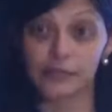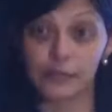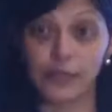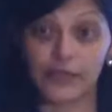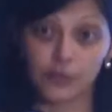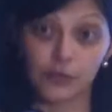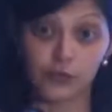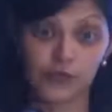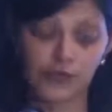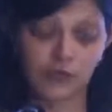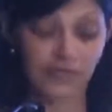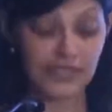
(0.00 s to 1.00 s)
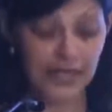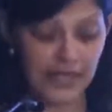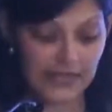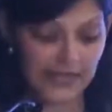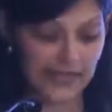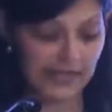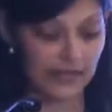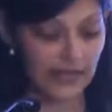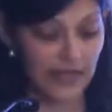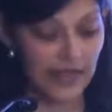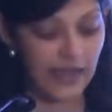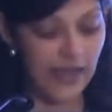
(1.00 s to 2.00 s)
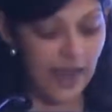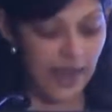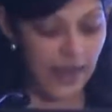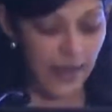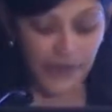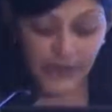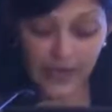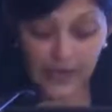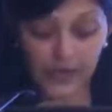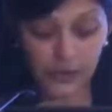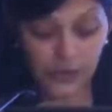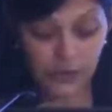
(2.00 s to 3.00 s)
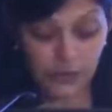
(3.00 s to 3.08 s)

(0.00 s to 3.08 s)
when you do this recasting, the High Court